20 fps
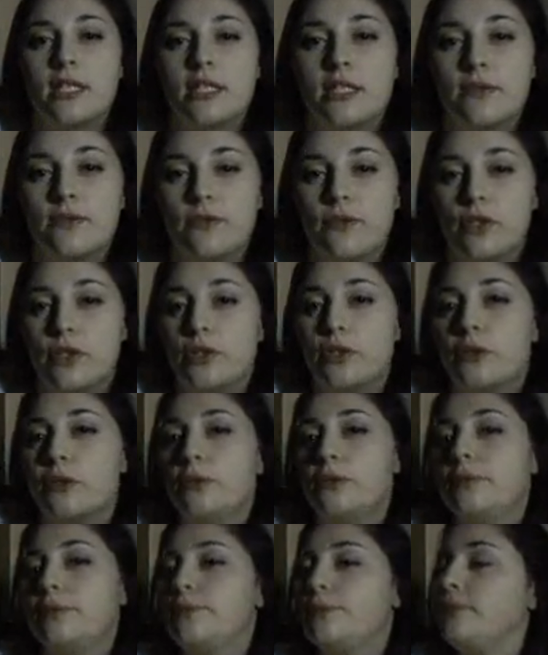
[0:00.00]
this
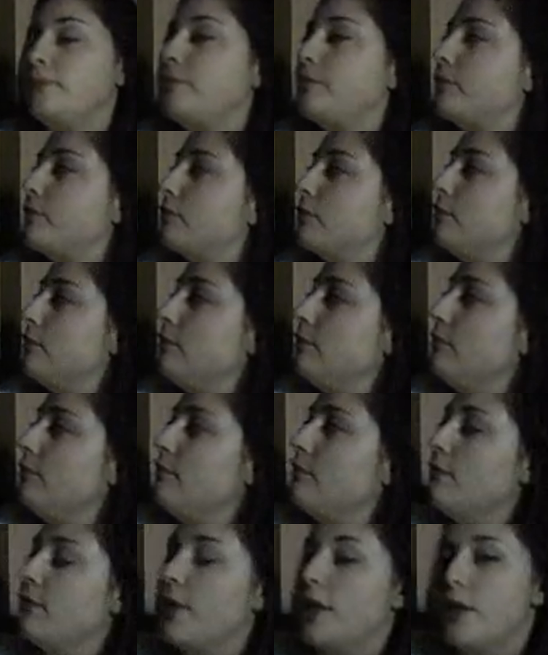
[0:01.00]
view
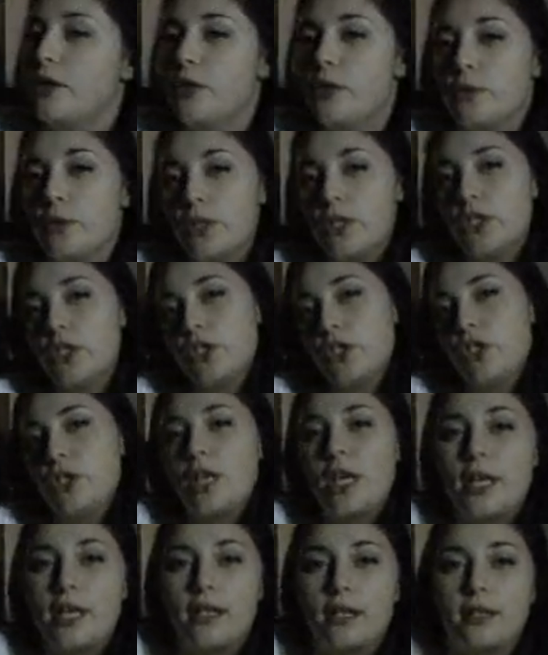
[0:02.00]
and who wish to
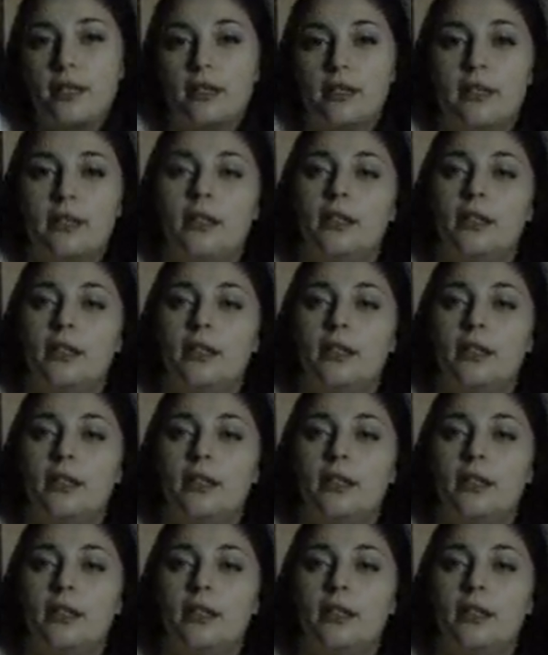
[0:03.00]
shed it.